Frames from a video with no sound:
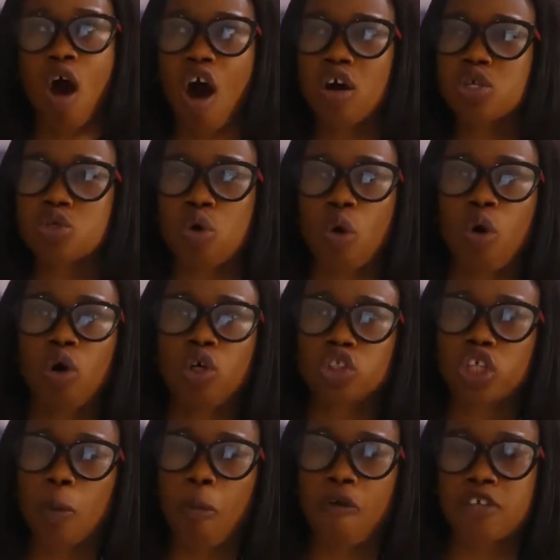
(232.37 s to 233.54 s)
Also,
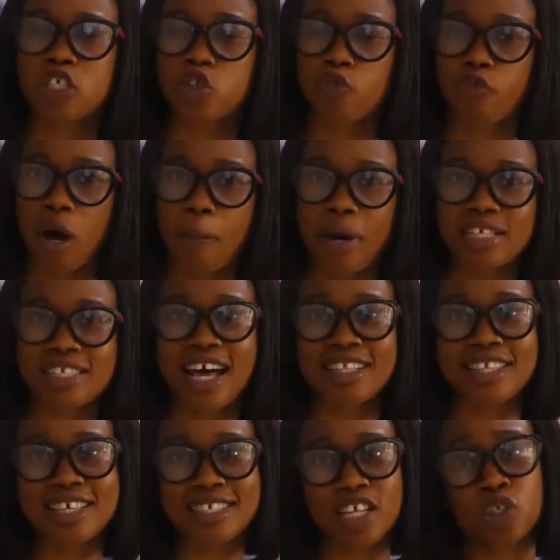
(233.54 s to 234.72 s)
some of these farmers
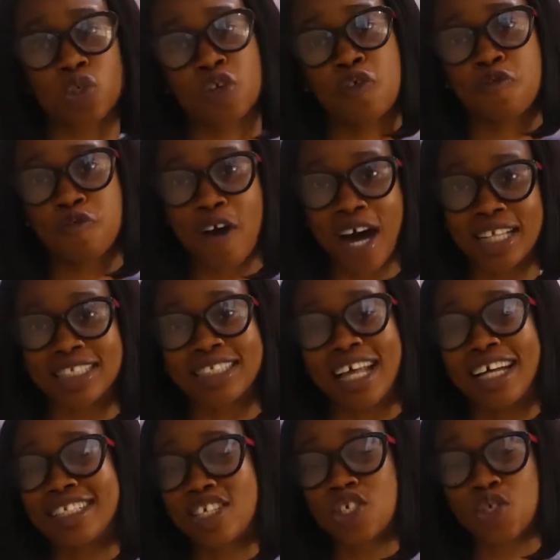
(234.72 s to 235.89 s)
attested to the fact
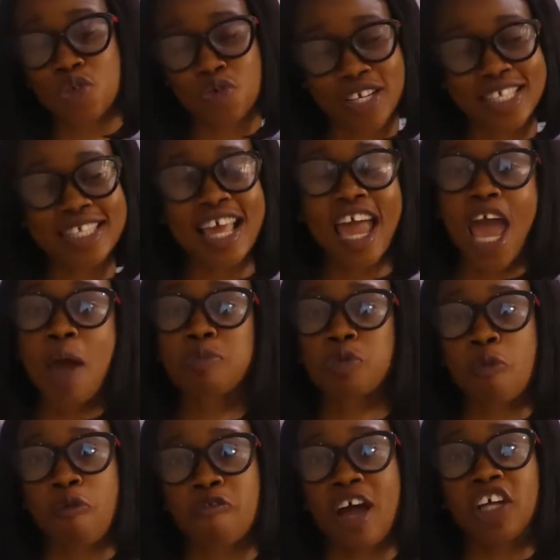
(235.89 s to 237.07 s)
that these trees help
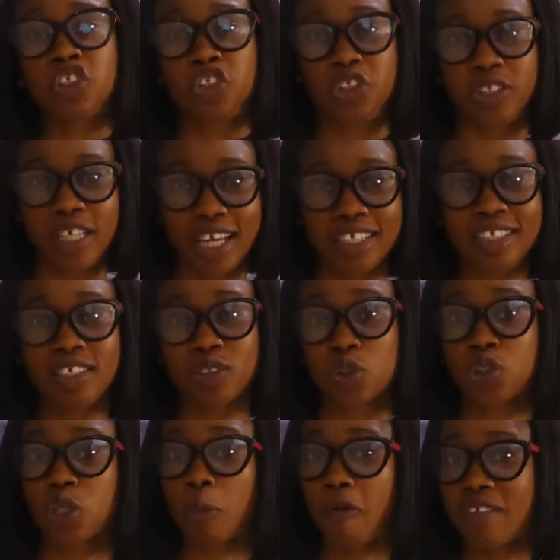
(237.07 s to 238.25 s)
to provide shade to
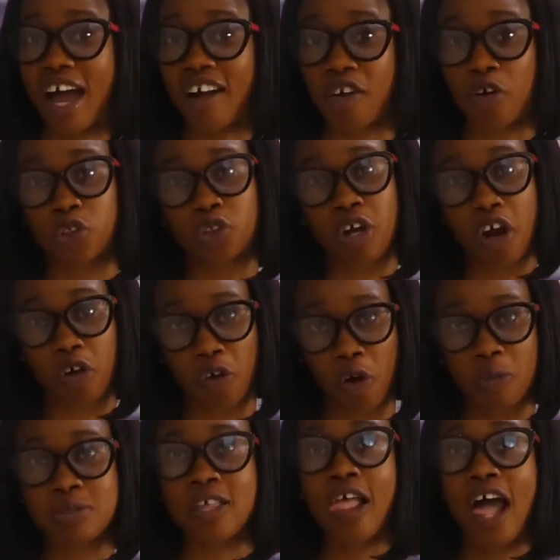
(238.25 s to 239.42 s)
some of the agricultural
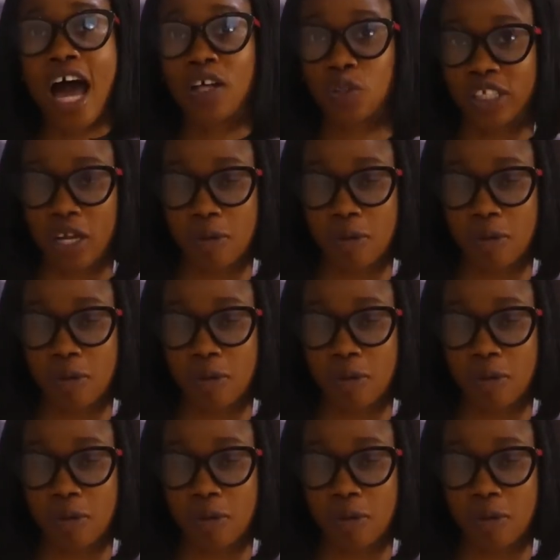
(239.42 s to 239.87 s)
crops and to